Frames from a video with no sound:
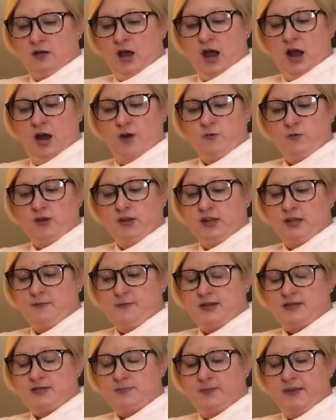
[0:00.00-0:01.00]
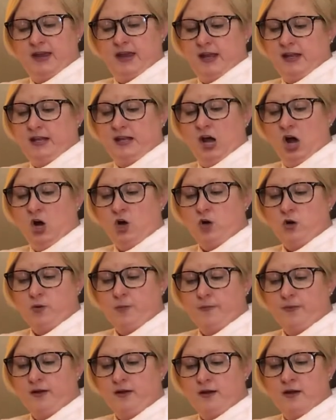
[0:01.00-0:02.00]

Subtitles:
I really must be getting home.